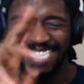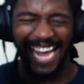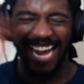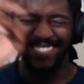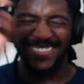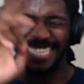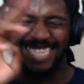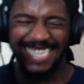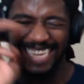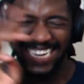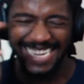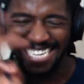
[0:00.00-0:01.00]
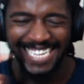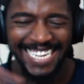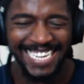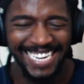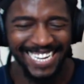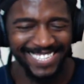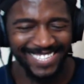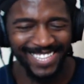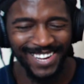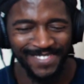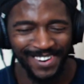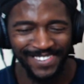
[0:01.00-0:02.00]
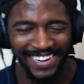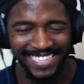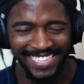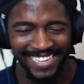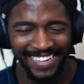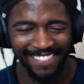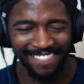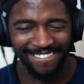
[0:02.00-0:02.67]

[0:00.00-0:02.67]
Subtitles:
That was sick. That slow-mo right there.